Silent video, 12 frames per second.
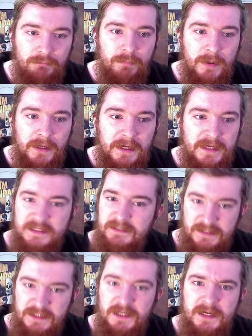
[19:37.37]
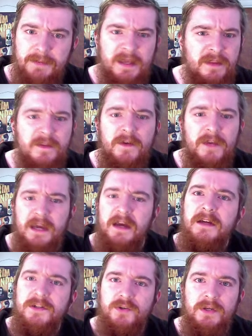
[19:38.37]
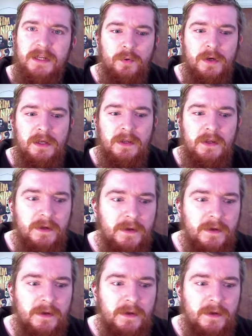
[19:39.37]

But it's certainly better than OK. I enjoyed it quite a lot.